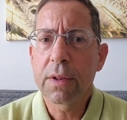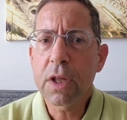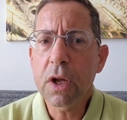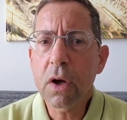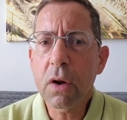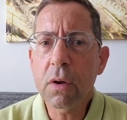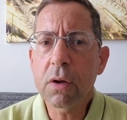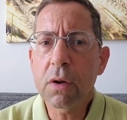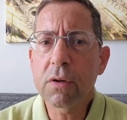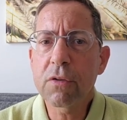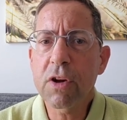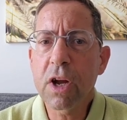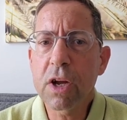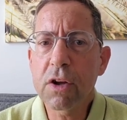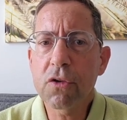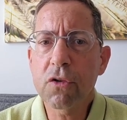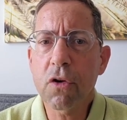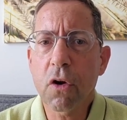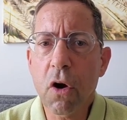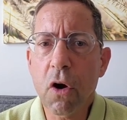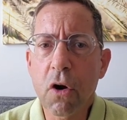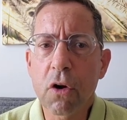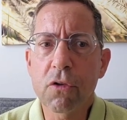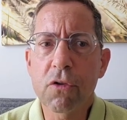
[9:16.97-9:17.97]
The
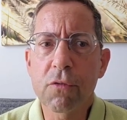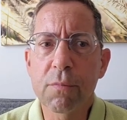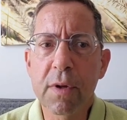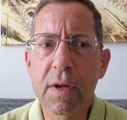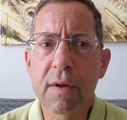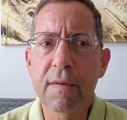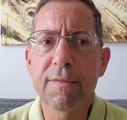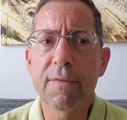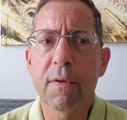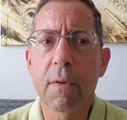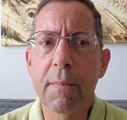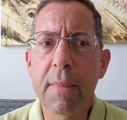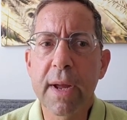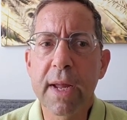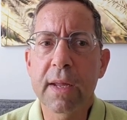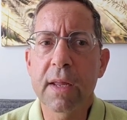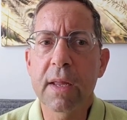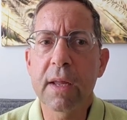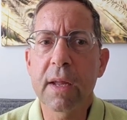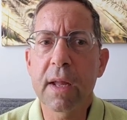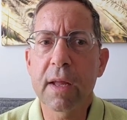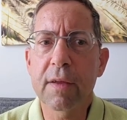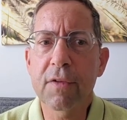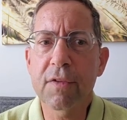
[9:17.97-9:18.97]
DOJ charged me for
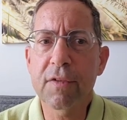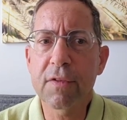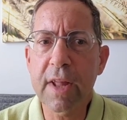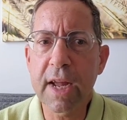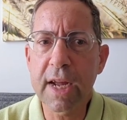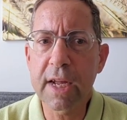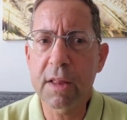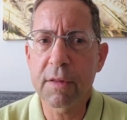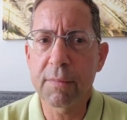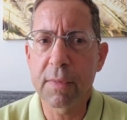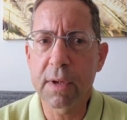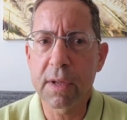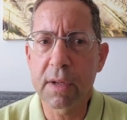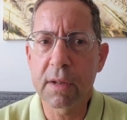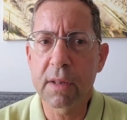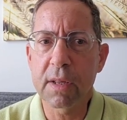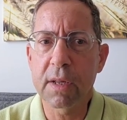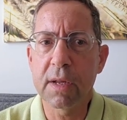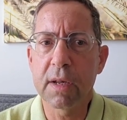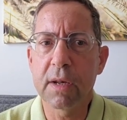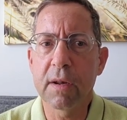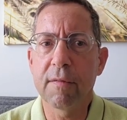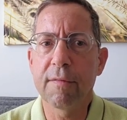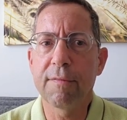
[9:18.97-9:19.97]
making a statement
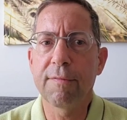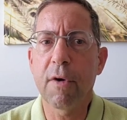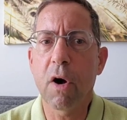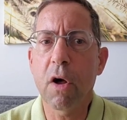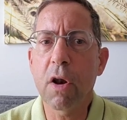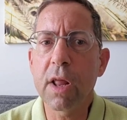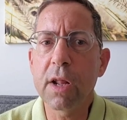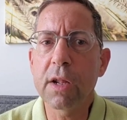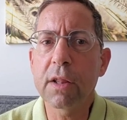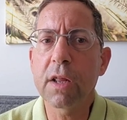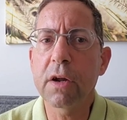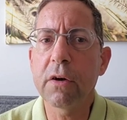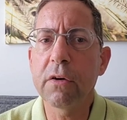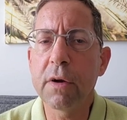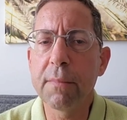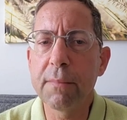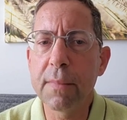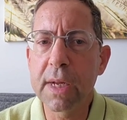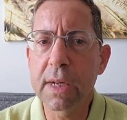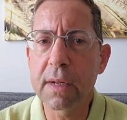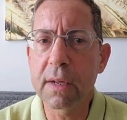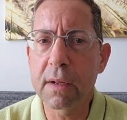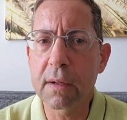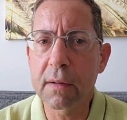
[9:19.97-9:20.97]
in a
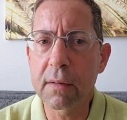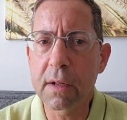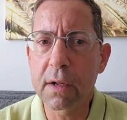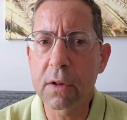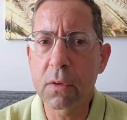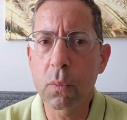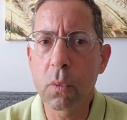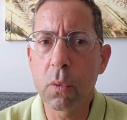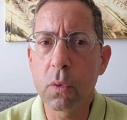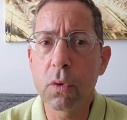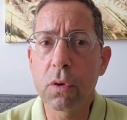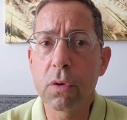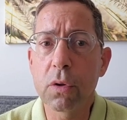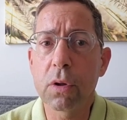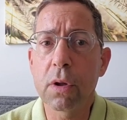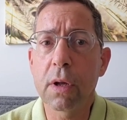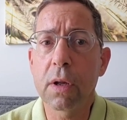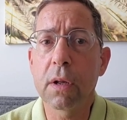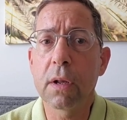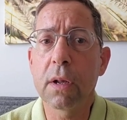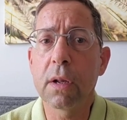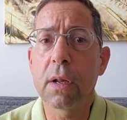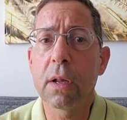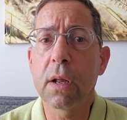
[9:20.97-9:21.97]
voluntary meeting that would
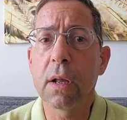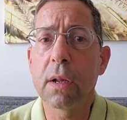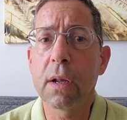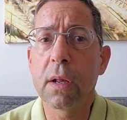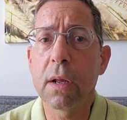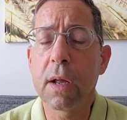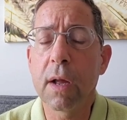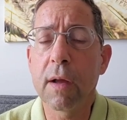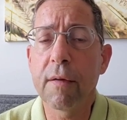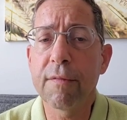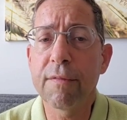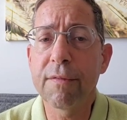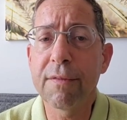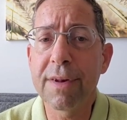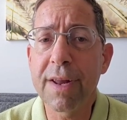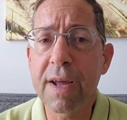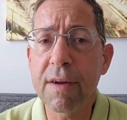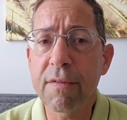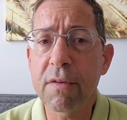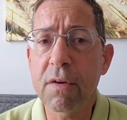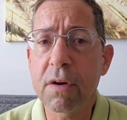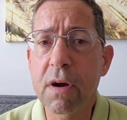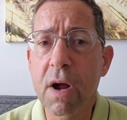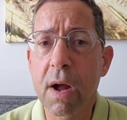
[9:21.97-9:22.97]
have
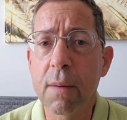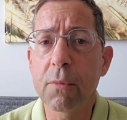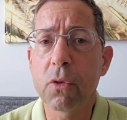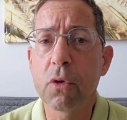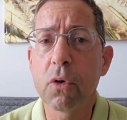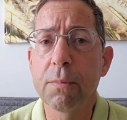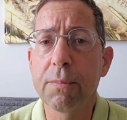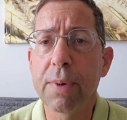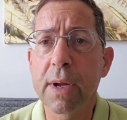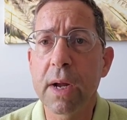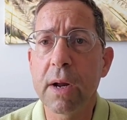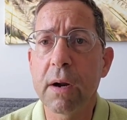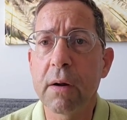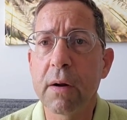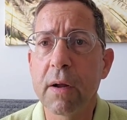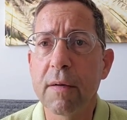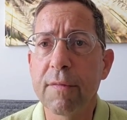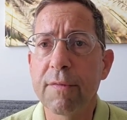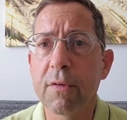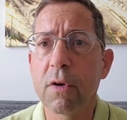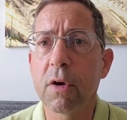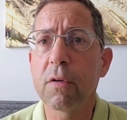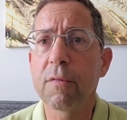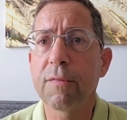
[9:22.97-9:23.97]
never come to bear
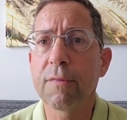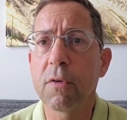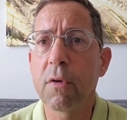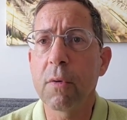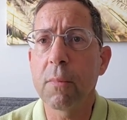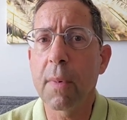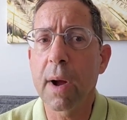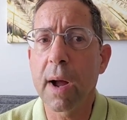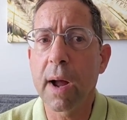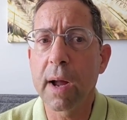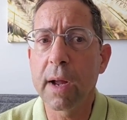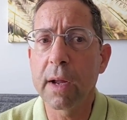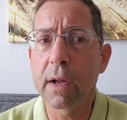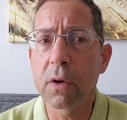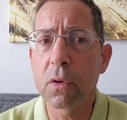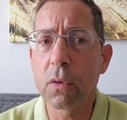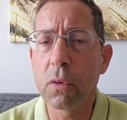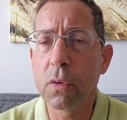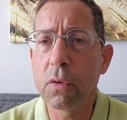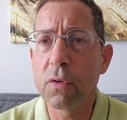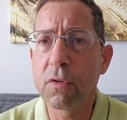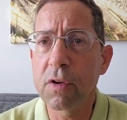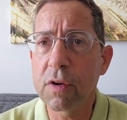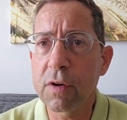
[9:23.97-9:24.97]
if not for my
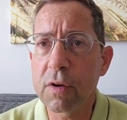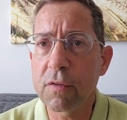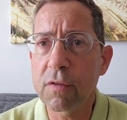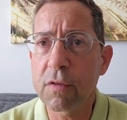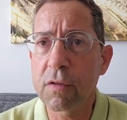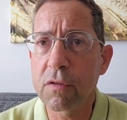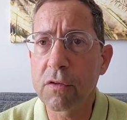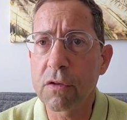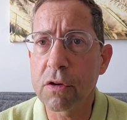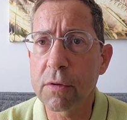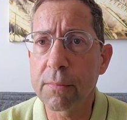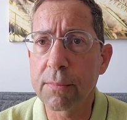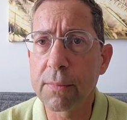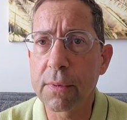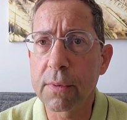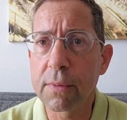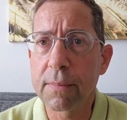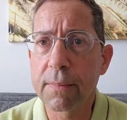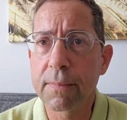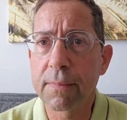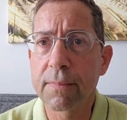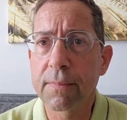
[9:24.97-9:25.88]
good citizenship.